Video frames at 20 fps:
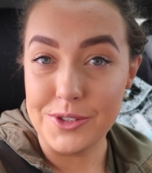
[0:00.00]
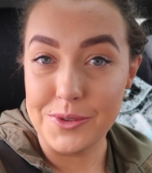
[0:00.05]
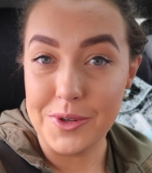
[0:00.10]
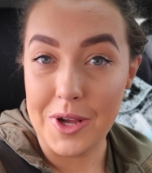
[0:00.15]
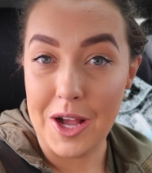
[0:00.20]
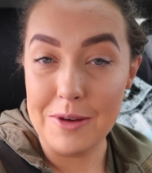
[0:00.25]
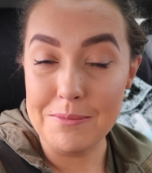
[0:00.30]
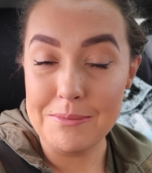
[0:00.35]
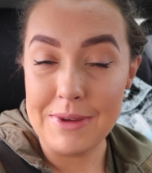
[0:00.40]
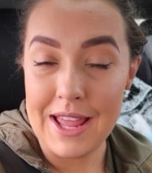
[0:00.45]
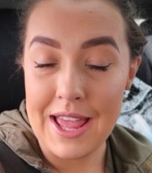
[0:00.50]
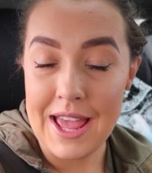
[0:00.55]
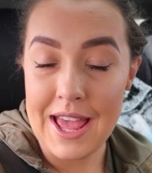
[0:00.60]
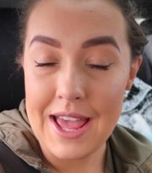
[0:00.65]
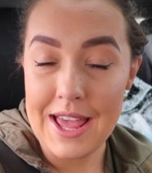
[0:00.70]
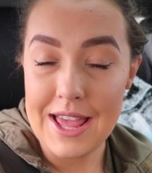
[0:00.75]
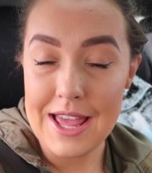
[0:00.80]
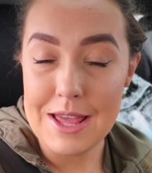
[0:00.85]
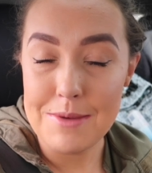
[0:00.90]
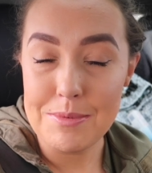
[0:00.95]
to cut my
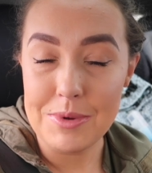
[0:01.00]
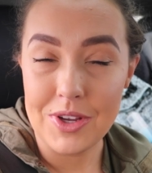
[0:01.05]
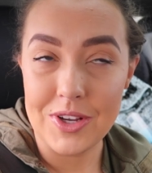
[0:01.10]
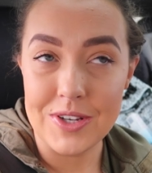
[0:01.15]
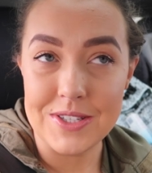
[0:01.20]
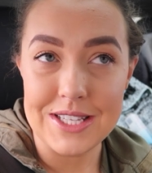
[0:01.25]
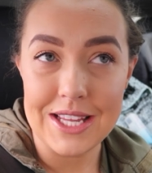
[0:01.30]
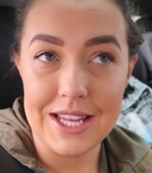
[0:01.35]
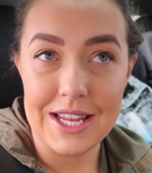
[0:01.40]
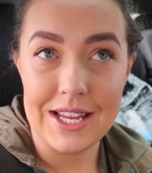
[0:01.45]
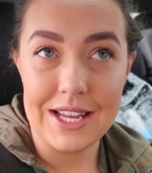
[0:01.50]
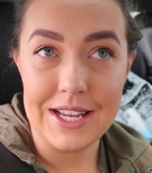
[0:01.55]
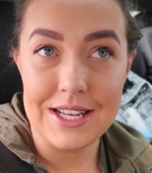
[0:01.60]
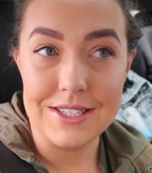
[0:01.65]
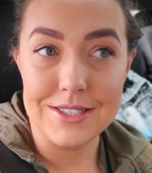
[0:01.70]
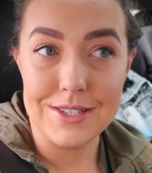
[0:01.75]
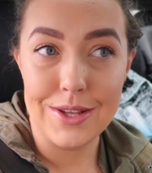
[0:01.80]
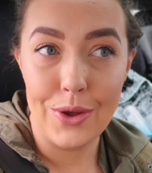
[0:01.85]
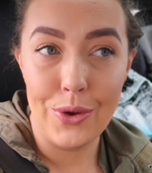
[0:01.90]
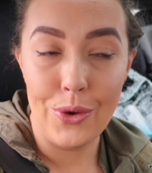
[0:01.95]
hair because it
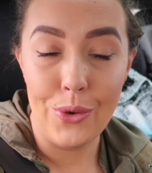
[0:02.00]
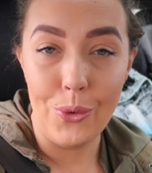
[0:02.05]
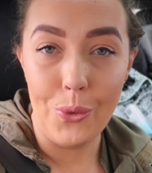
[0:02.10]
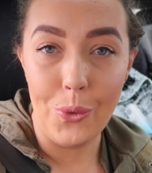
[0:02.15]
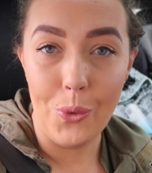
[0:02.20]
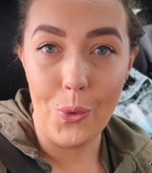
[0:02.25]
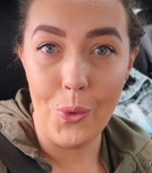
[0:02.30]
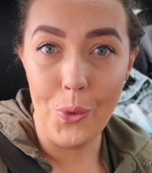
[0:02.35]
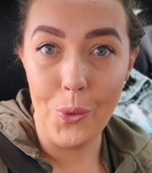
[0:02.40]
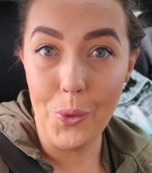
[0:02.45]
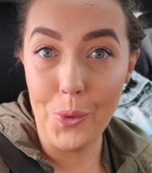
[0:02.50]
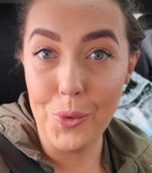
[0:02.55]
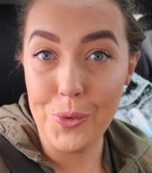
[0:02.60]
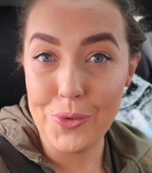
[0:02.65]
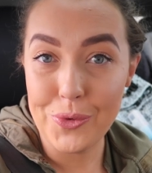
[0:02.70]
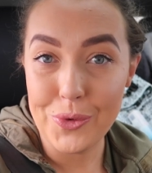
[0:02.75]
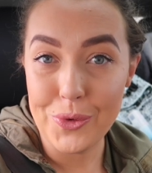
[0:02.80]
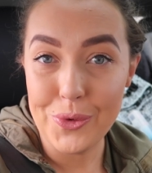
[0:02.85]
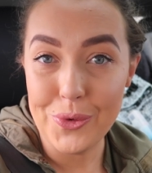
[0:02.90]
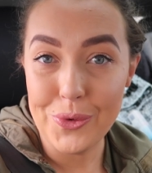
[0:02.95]
is
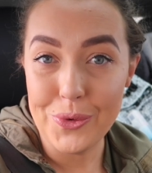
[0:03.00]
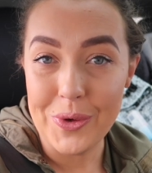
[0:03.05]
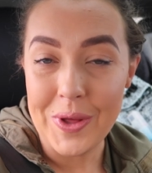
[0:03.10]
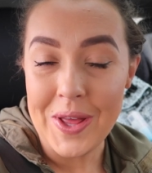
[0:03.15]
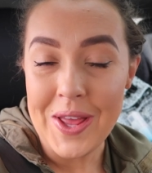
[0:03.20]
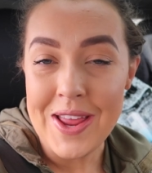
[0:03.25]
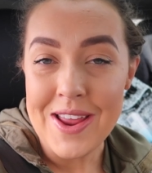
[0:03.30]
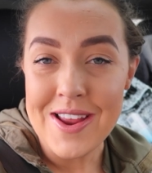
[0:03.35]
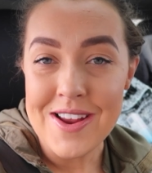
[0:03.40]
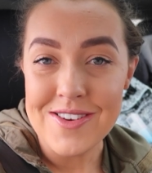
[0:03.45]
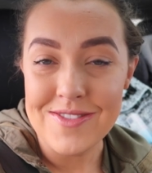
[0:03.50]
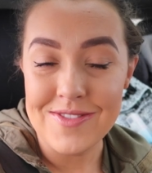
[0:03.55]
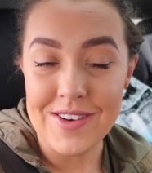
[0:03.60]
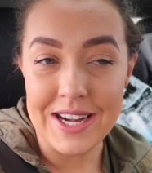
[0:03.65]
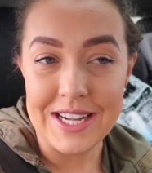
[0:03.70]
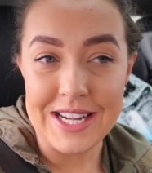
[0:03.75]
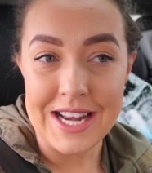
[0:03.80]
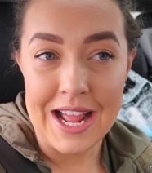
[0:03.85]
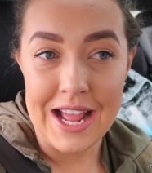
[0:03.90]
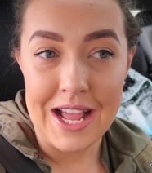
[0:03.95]
awful
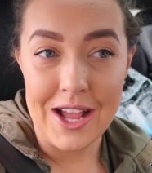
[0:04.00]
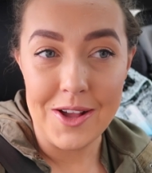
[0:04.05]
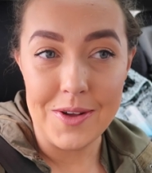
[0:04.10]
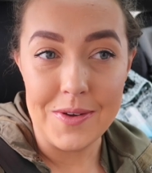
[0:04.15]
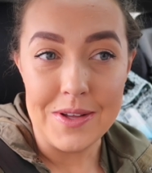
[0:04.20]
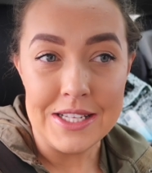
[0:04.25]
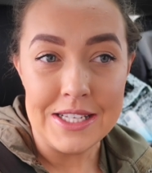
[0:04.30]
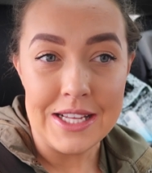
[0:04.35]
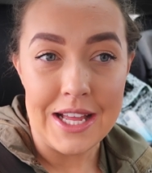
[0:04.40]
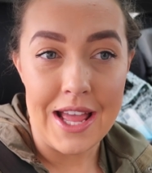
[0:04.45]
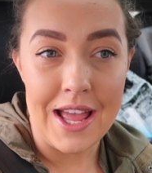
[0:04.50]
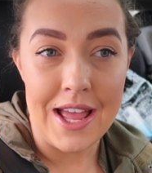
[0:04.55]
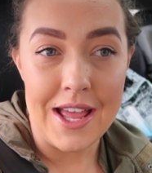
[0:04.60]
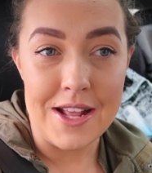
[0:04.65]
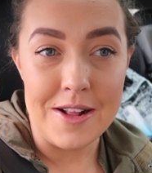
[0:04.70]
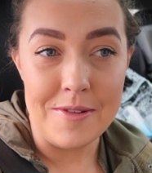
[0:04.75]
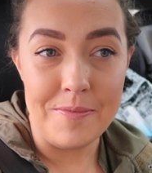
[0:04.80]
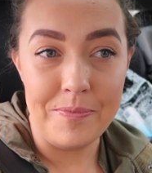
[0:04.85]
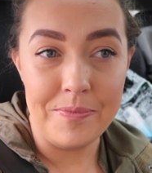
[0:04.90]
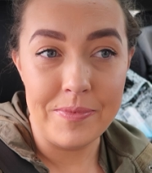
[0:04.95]
right now.
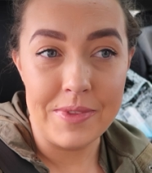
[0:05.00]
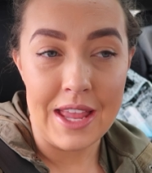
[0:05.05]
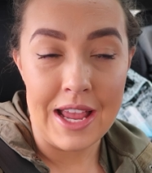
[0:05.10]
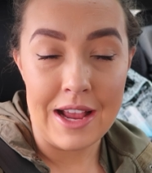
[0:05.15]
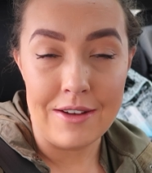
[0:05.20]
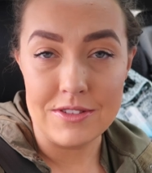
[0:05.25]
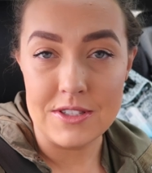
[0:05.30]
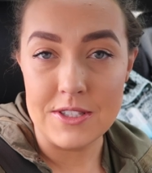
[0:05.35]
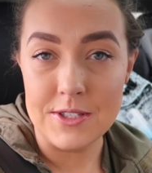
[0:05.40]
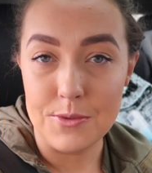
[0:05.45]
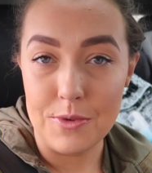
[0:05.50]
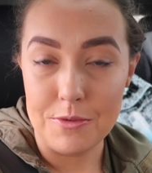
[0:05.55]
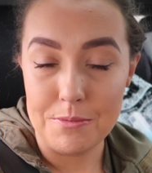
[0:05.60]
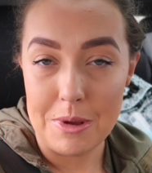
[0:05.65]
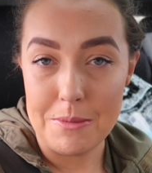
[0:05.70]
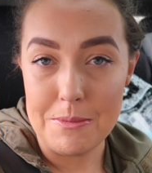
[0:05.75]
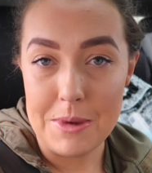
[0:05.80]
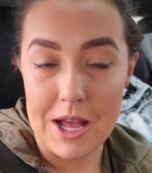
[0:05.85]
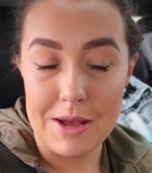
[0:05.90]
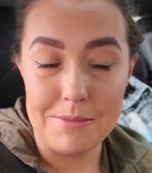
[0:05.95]
Harrison's with
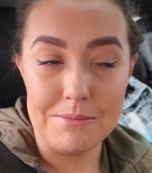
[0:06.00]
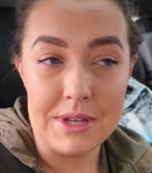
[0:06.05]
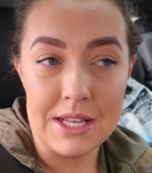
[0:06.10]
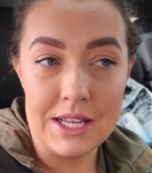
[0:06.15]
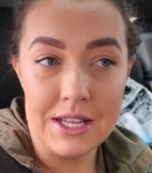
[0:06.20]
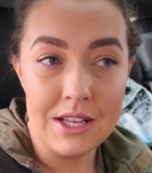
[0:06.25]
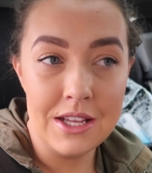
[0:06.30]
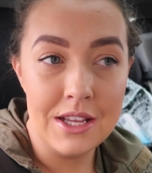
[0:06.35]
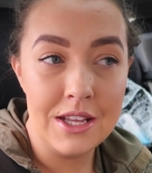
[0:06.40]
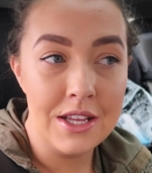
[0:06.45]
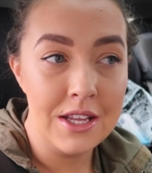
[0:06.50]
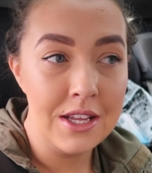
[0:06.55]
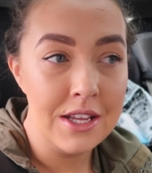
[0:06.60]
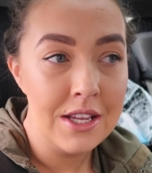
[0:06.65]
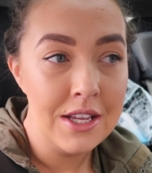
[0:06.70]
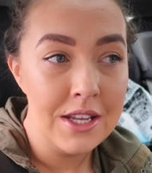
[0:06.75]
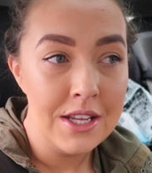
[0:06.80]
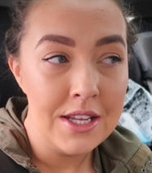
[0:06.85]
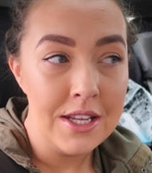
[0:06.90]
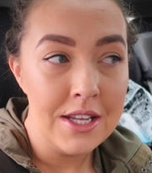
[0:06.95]
my mum.
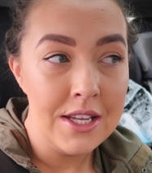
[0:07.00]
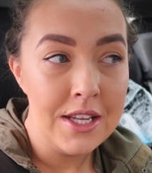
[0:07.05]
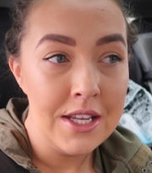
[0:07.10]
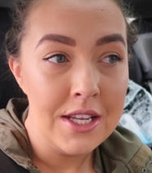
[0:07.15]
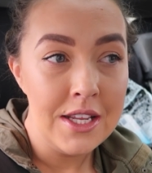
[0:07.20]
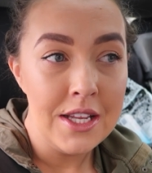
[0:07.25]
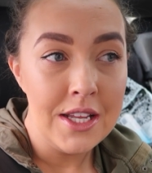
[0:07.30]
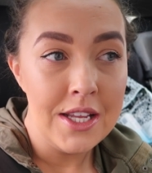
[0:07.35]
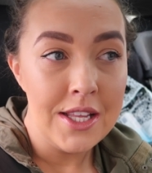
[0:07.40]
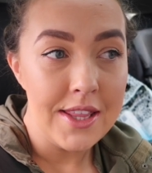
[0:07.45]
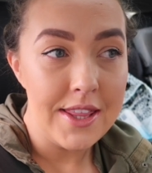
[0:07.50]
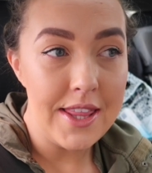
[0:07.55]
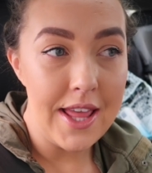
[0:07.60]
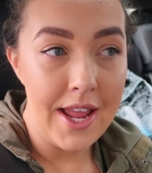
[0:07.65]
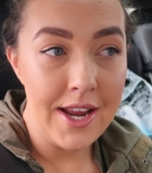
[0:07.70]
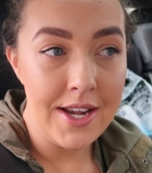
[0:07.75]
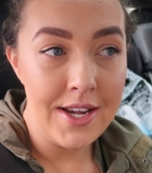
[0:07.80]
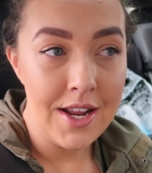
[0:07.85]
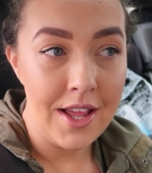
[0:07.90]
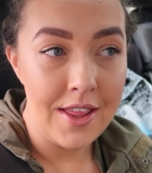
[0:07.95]

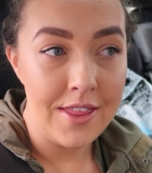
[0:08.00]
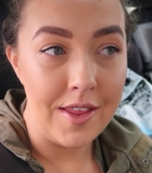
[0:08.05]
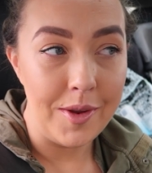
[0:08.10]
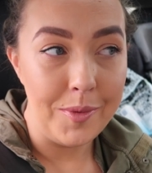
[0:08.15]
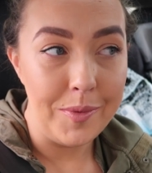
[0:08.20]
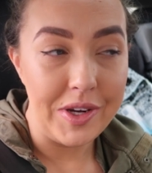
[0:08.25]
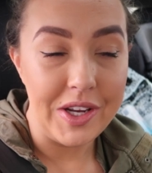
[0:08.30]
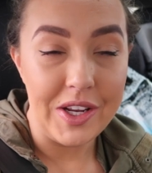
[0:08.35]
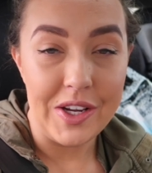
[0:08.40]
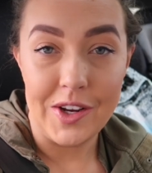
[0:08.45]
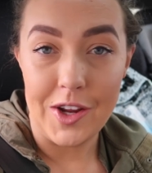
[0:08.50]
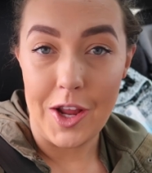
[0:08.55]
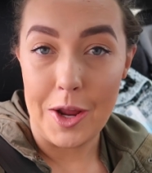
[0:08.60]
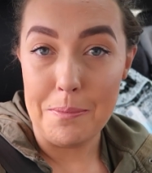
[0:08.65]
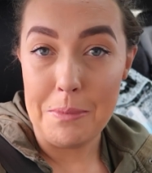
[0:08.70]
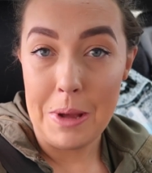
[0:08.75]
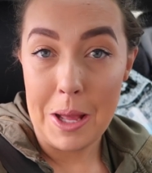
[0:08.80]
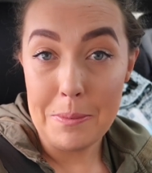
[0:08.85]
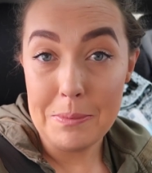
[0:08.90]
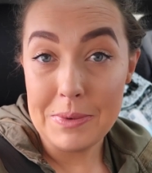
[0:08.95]
Then I think we're gonna
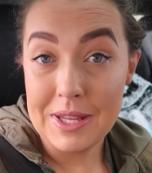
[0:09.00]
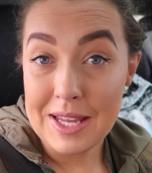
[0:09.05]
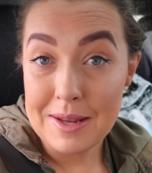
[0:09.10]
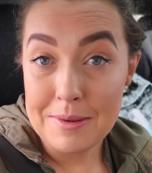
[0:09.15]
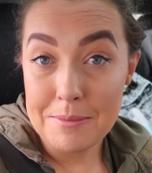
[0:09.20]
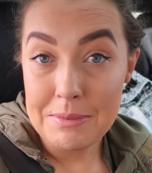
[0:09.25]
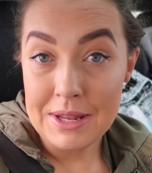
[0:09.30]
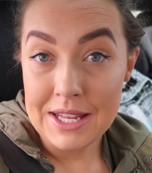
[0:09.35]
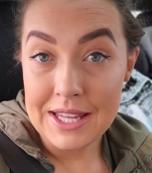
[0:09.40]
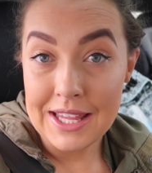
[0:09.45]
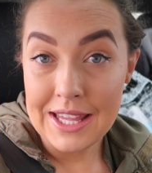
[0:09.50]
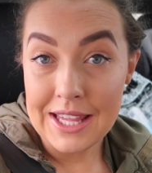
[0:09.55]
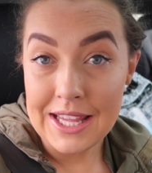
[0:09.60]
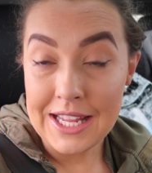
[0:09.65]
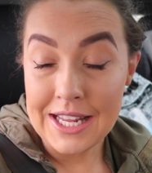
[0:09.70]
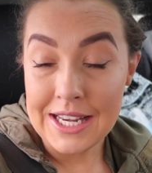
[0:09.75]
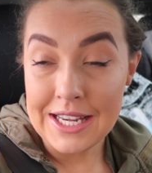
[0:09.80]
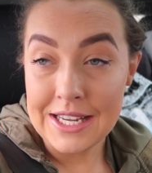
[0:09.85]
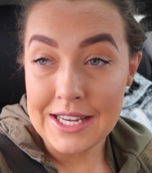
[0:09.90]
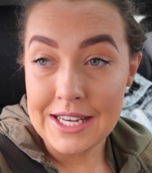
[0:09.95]
go pumpkin
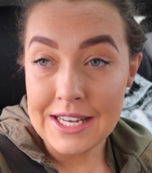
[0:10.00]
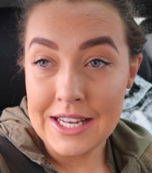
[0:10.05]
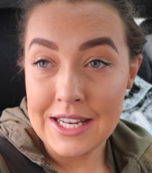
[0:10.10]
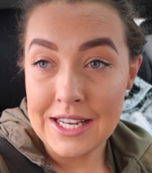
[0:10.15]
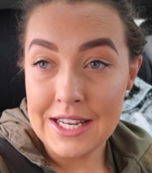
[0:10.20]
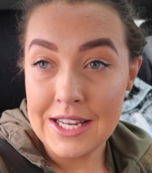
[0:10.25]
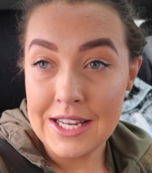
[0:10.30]
picking.